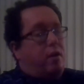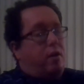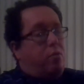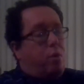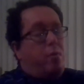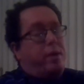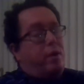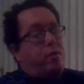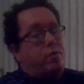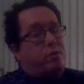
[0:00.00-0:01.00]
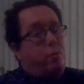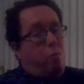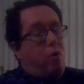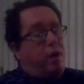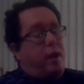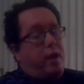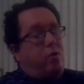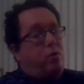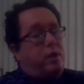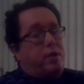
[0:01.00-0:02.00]
Romeo's one and
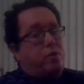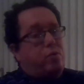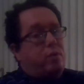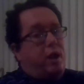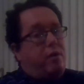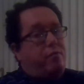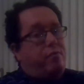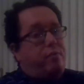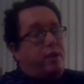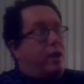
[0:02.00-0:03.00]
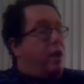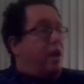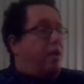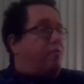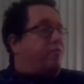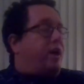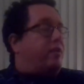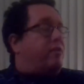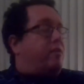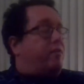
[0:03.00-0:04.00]
only true love. In
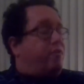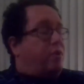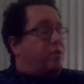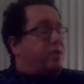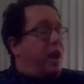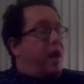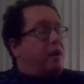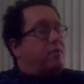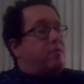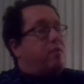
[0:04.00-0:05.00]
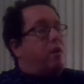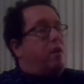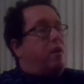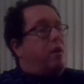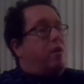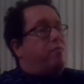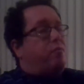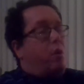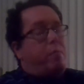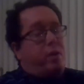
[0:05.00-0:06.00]
fact, in the first act of
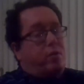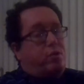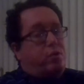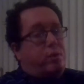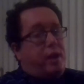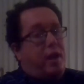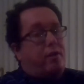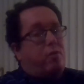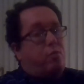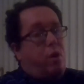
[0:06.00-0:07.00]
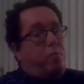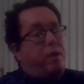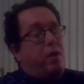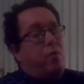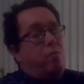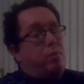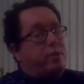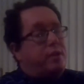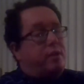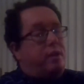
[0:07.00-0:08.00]
Romeo and Juliet, Romeo
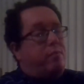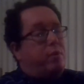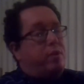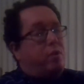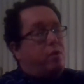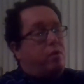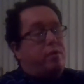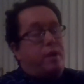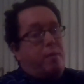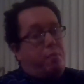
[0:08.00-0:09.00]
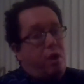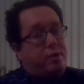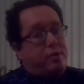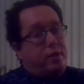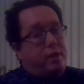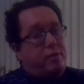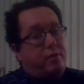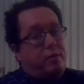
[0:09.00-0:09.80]
was in love with a girl named Rosalind.